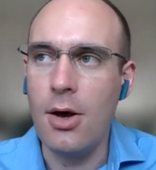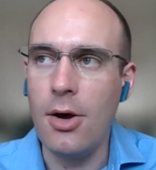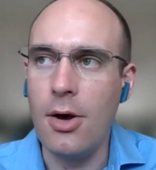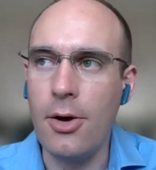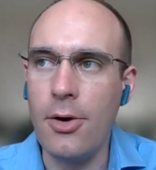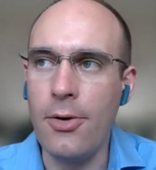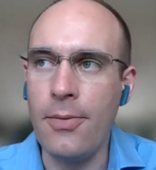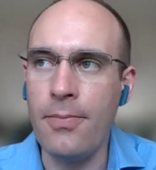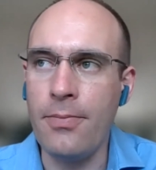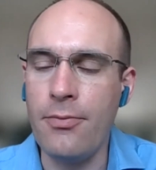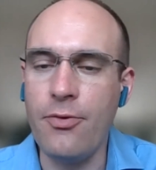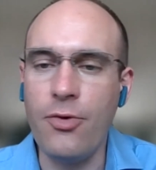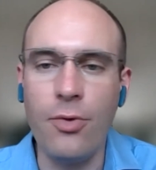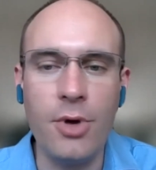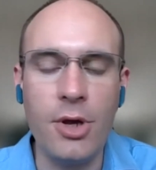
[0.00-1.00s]

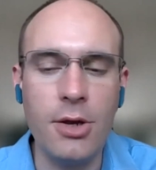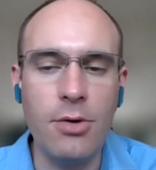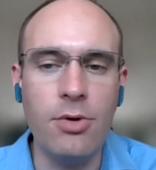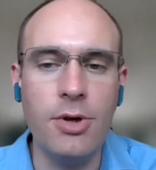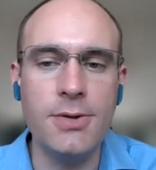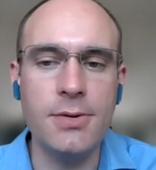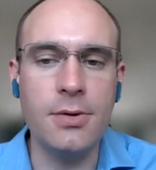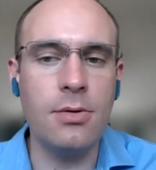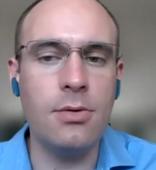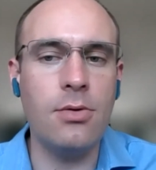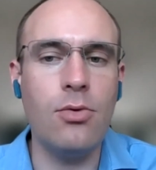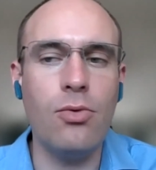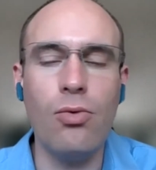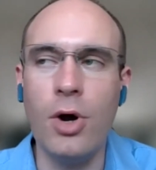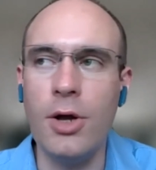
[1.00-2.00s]
for many reasons.
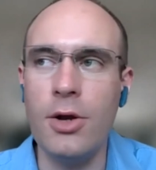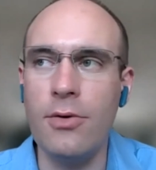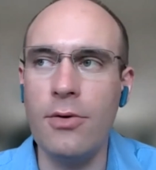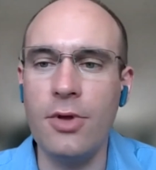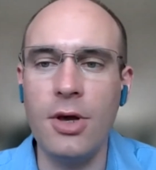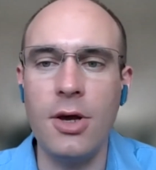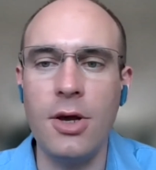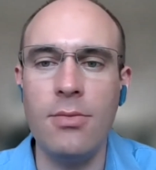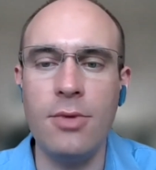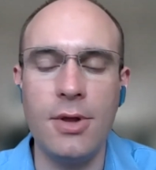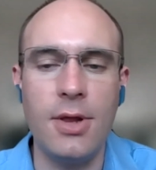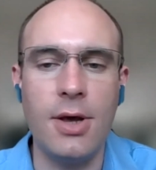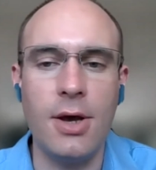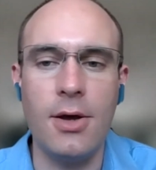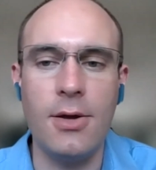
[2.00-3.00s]
One of them
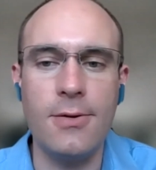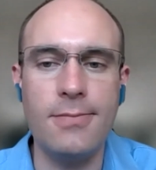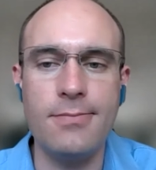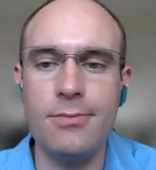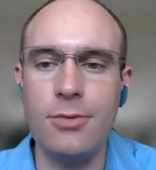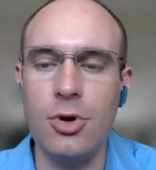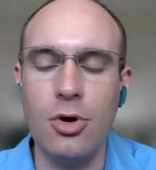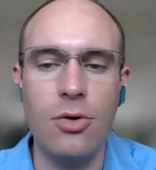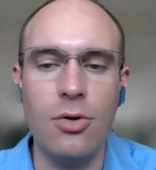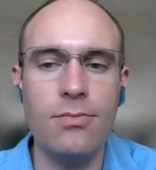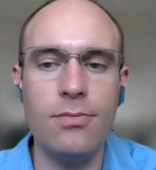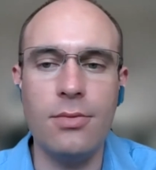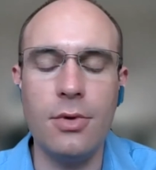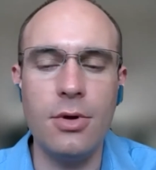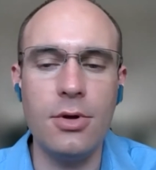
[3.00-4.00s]
is that,
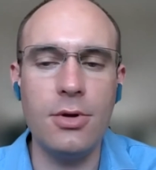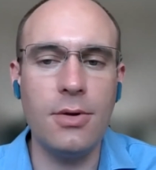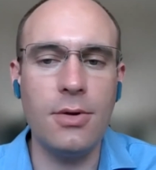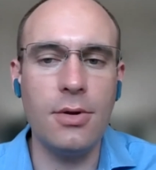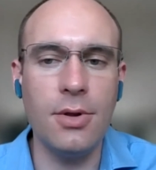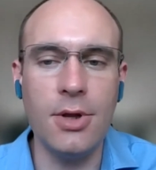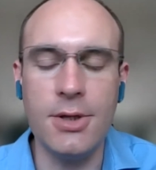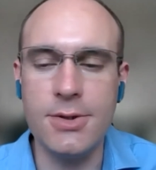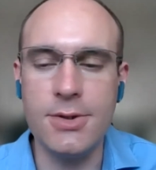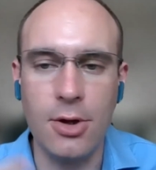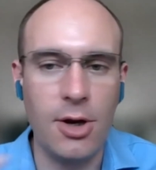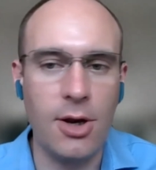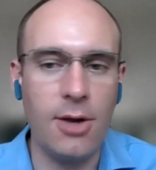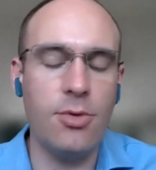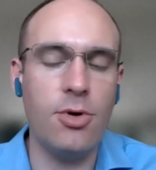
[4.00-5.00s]
it's
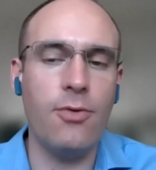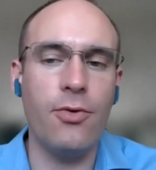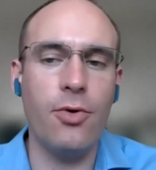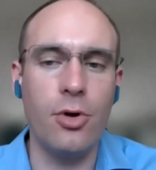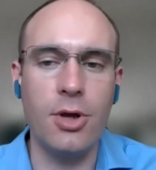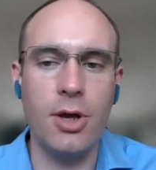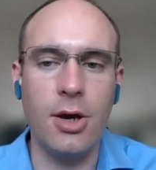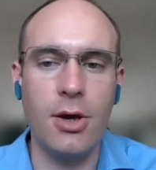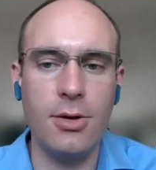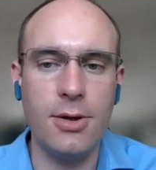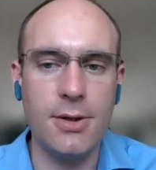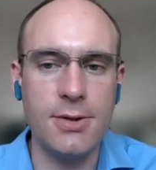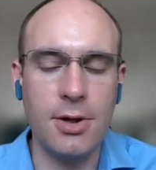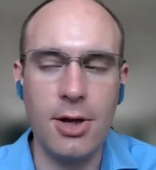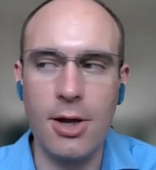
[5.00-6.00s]
not going to be a
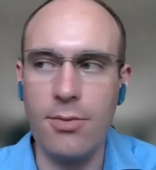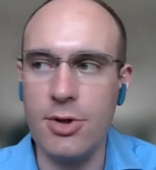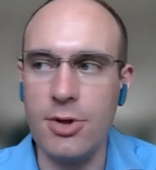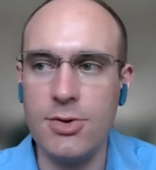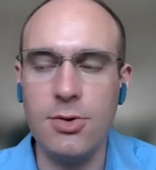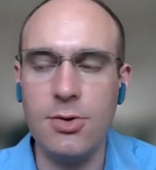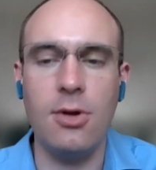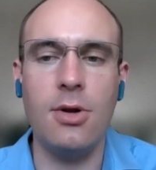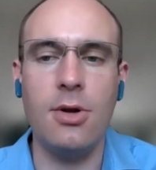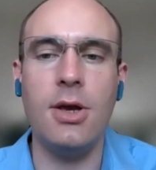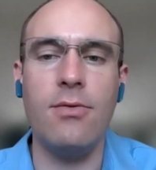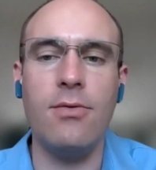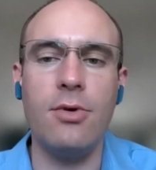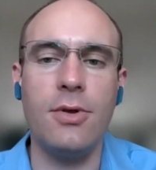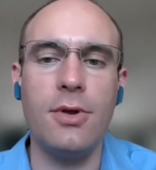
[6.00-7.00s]
floodgate. It's not going to be
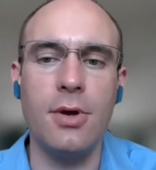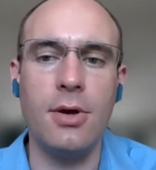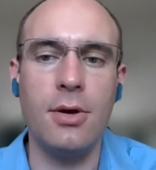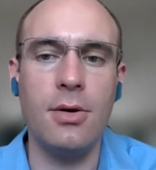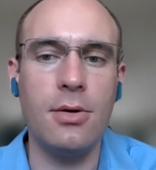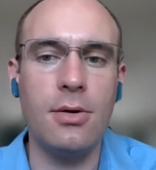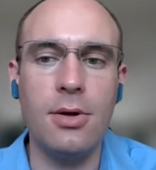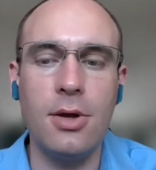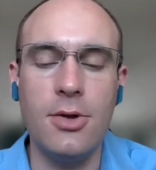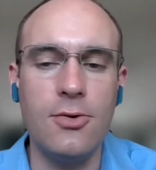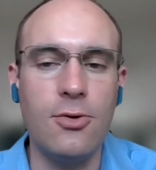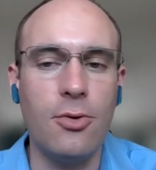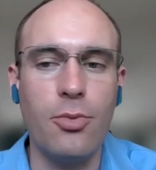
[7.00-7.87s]
suddenly everything is